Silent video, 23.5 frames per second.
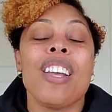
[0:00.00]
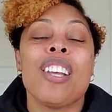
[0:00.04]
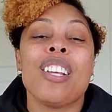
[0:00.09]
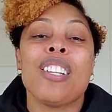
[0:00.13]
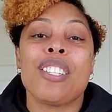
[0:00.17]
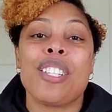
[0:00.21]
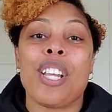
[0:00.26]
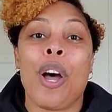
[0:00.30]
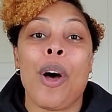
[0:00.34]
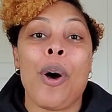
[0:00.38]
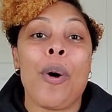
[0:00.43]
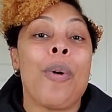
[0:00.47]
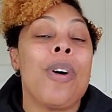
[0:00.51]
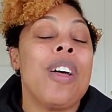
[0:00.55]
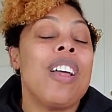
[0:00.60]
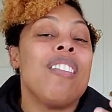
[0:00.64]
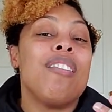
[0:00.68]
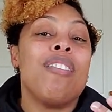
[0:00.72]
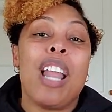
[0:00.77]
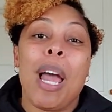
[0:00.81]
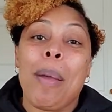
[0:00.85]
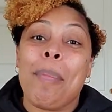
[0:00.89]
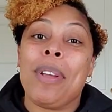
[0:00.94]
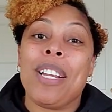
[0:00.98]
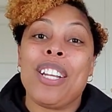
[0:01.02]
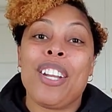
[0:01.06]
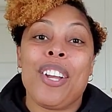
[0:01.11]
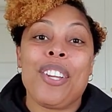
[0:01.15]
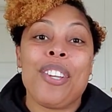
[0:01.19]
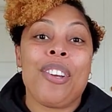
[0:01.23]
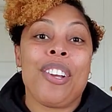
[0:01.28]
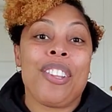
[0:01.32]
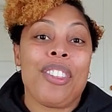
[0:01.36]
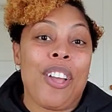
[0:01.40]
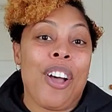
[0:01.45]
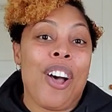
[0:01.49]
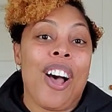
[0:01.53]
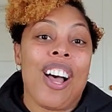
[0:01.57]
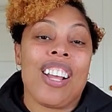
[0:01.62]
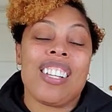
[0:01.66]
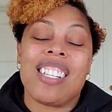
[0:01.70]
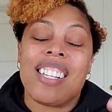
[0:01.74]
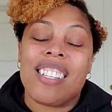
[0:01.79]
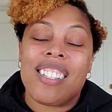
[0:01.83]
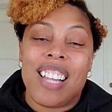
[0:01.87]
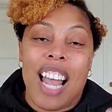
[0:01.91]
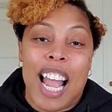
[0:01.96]
So let me know your
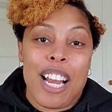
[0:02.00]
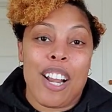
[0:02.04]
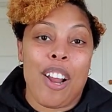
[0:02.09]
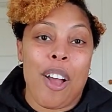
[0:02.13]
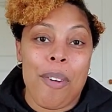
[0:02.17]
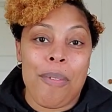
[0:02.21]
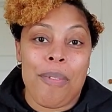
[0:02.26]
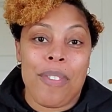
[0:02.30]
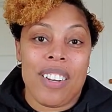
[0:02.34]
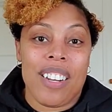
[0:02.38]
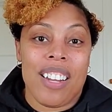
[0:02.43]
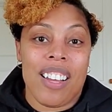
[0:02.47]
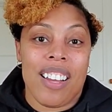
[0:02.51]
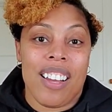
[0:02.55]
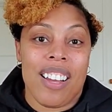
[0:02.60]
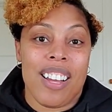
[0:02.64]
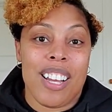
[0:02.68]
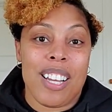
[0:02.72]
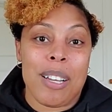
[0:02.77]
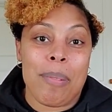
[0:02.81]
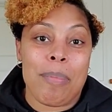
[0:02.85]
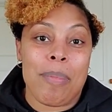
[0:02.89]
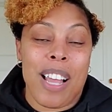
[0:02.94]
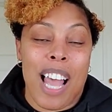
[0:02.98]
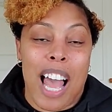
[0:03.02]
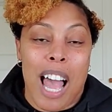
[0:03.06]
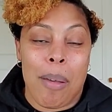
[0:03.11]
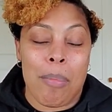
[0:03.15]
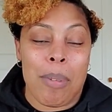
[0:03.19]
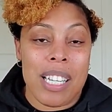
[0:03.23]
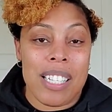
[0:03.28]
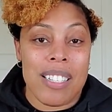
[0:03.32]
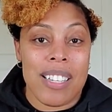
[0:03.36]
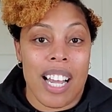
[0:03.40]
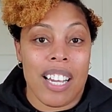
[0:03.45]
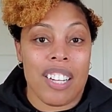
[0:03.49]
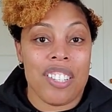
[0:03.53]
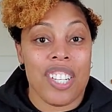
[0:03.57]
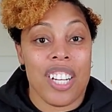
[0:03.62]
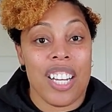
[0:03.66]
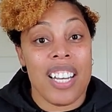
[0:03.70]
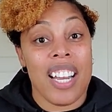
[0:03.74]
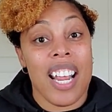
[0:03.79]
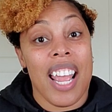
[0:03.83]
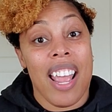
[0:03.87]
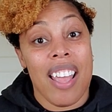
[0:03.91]
thoughts. Sign off in the comment section.